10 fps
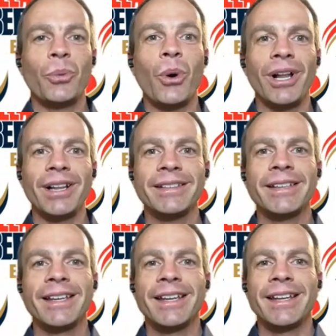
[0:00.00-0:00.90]

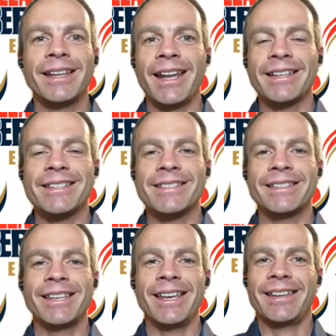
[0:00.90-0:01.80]
world, that is
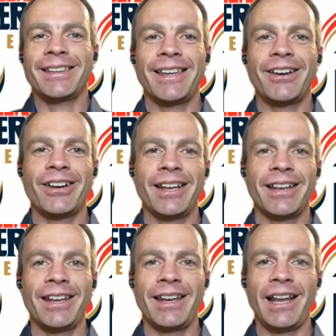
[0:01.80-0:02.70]
there
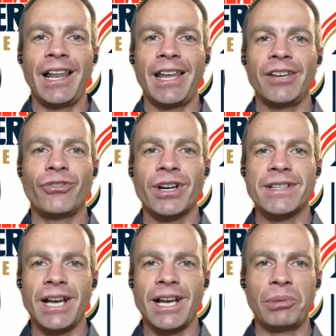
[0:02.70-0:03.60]
in LA,
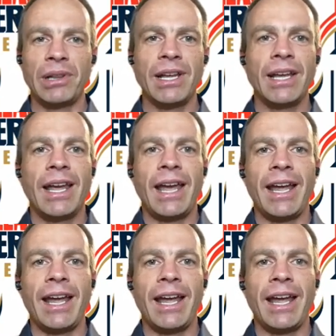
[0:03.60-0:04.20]
for example.